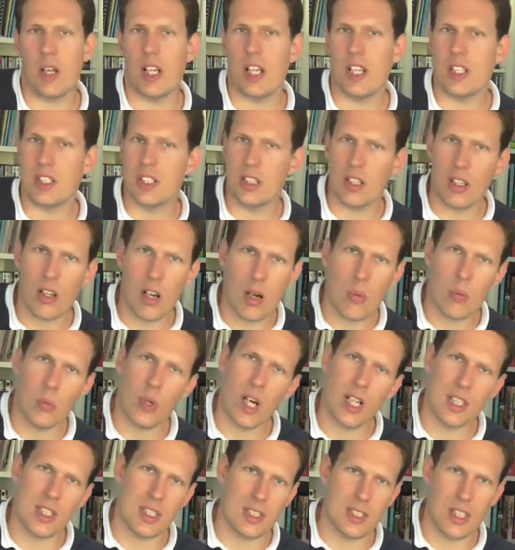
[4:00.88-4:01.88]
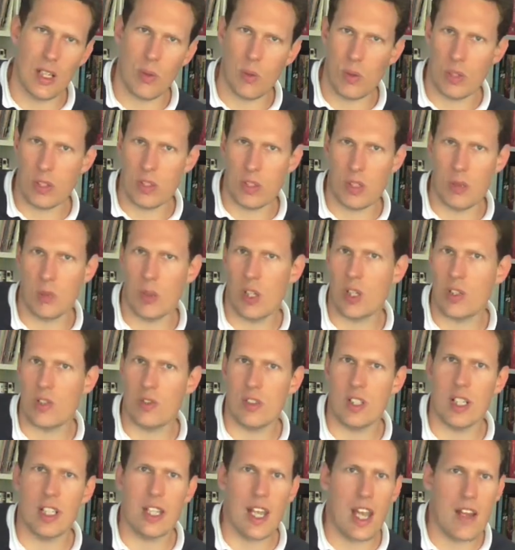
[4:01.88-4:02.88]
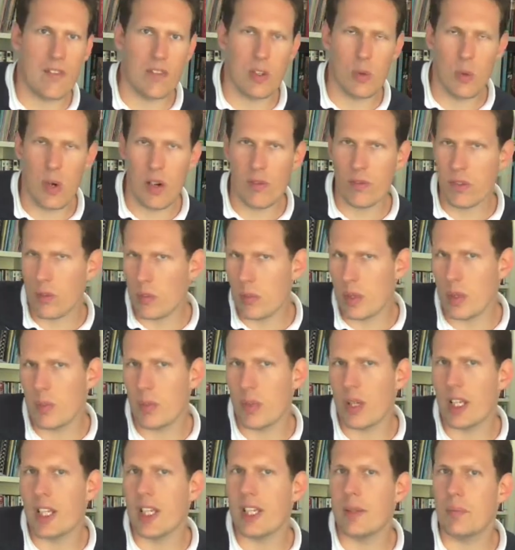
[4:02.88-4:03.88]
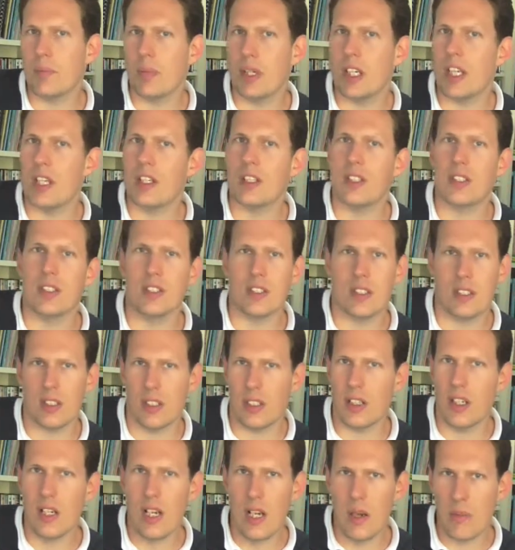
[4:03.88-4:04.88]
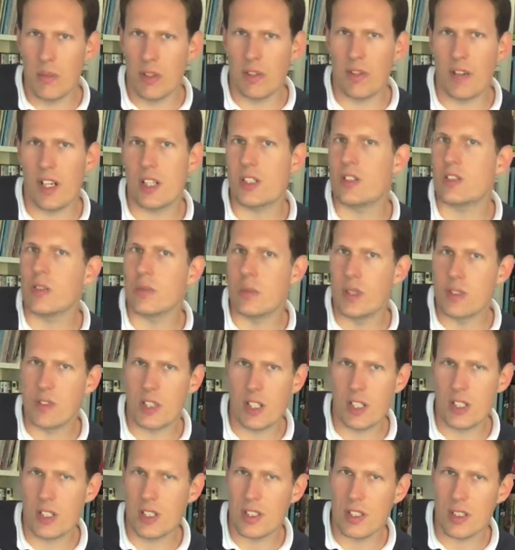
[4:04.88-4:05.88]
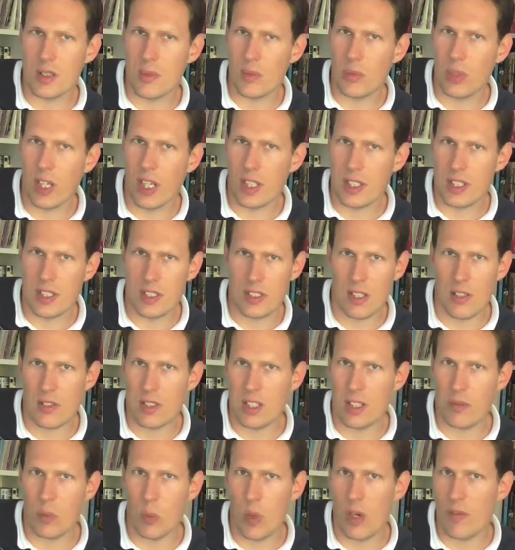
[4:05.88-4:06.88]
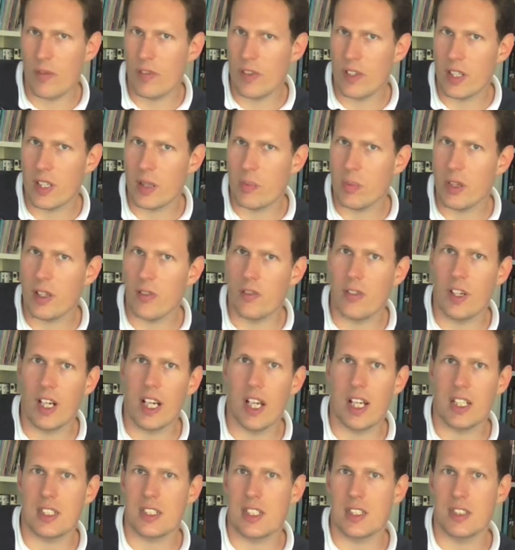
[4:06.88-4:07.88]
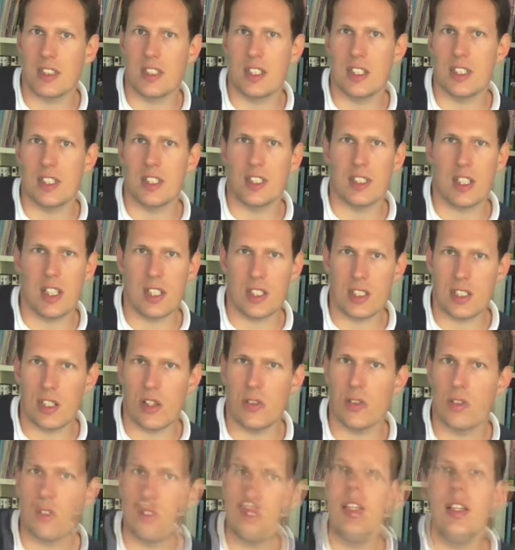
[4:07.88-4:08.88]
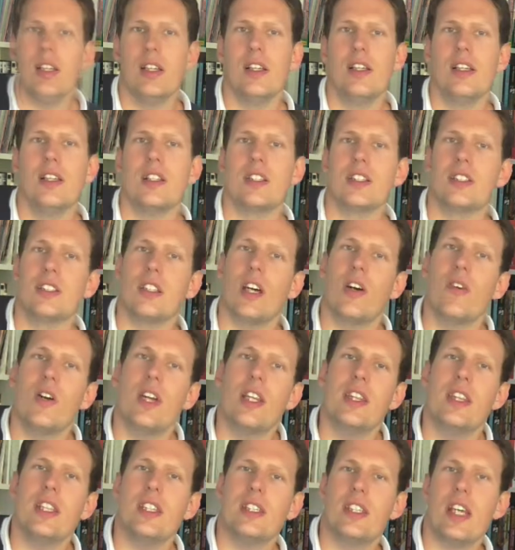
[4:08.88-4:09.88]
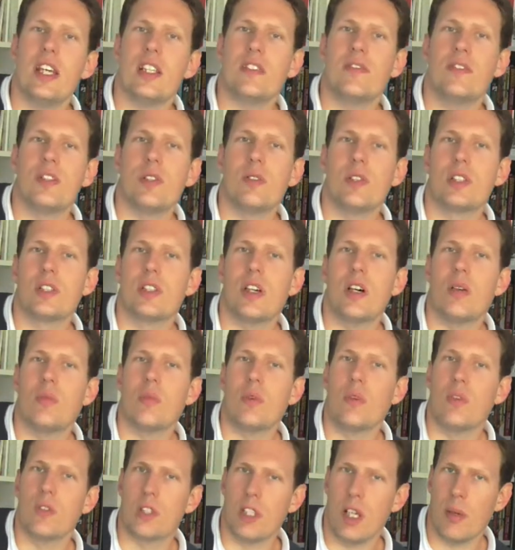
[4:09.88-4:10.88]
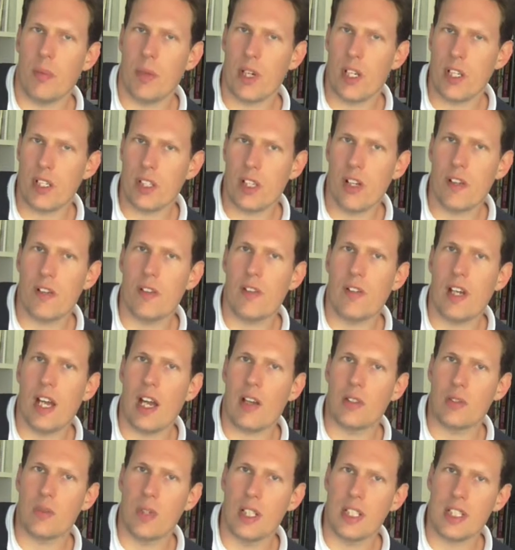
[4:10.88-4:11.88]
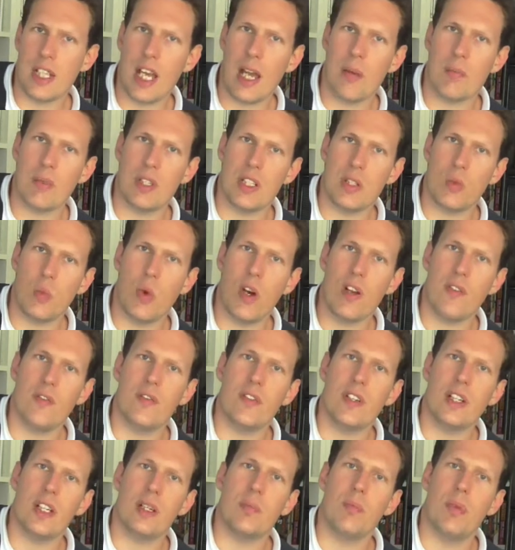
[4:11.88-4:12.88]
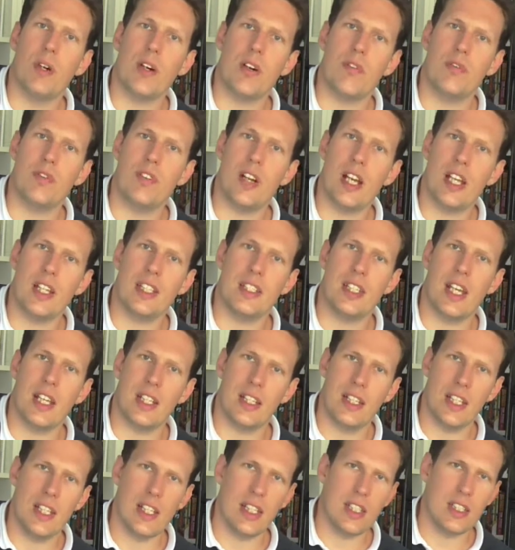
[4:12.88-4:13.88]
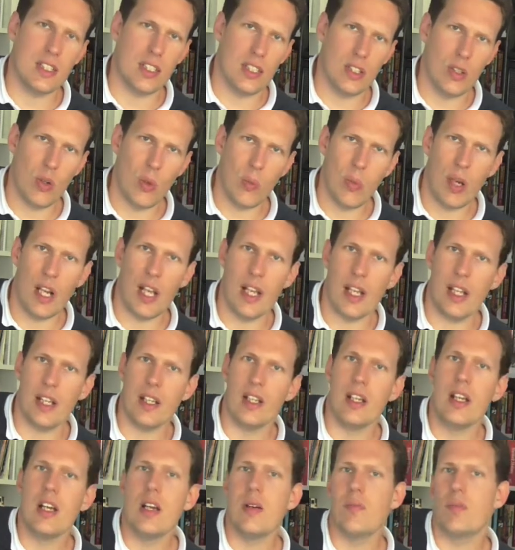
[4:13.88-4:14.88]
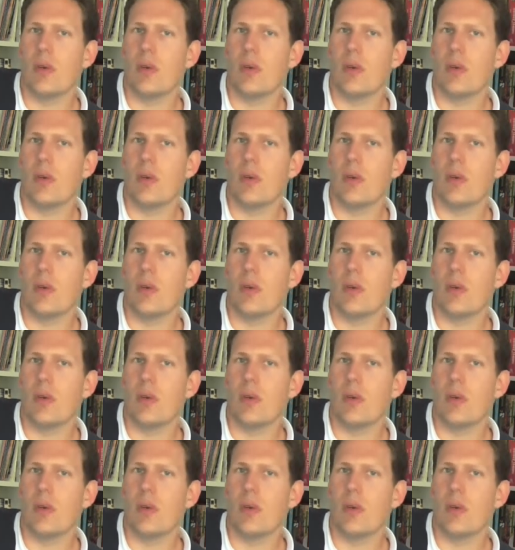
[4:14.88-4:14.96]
players. You can't practice that one too much really. Everyone from complete beginners to professional musicians can practice those one finger per fret exercises. They're so useful. So in these next few examples, I'm going to show you how to adapt this one finger per fret technique to your playing